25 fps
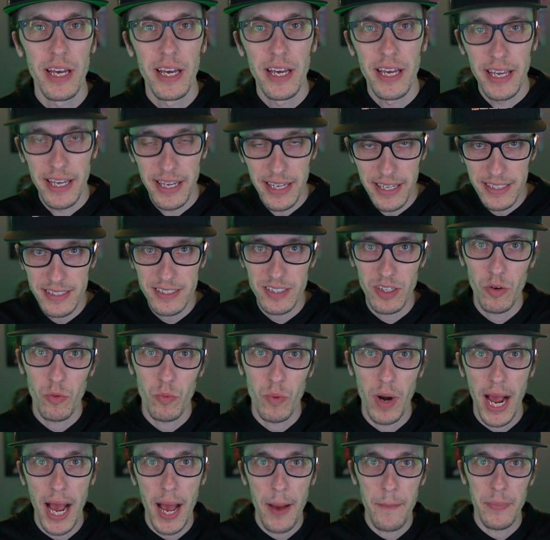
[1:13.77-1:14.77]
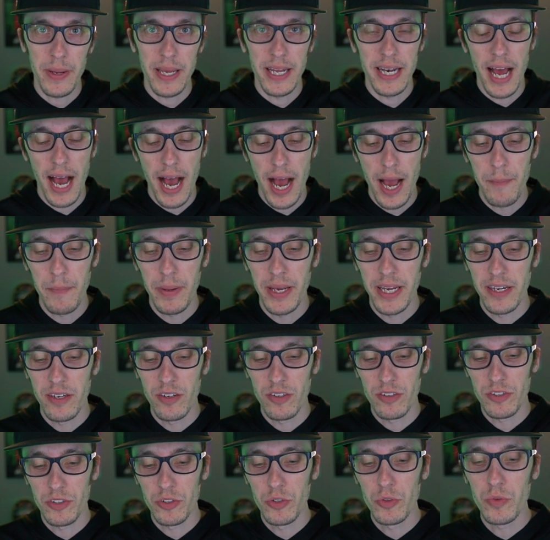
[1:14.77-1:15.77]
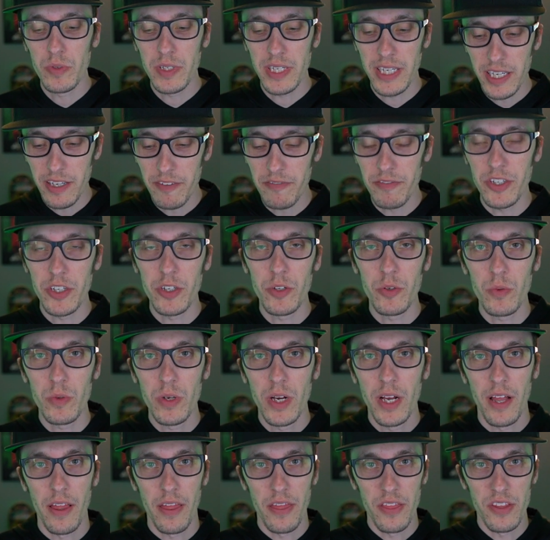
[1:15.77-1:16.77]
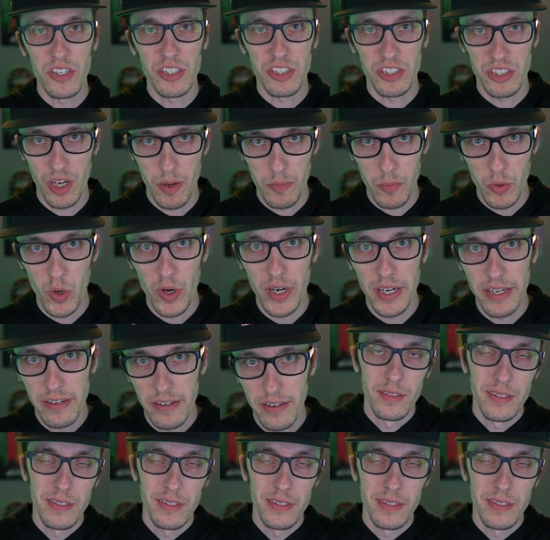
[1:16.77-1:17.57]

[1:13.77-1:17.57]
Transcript: is a wrap, and I'm here to give you the summary.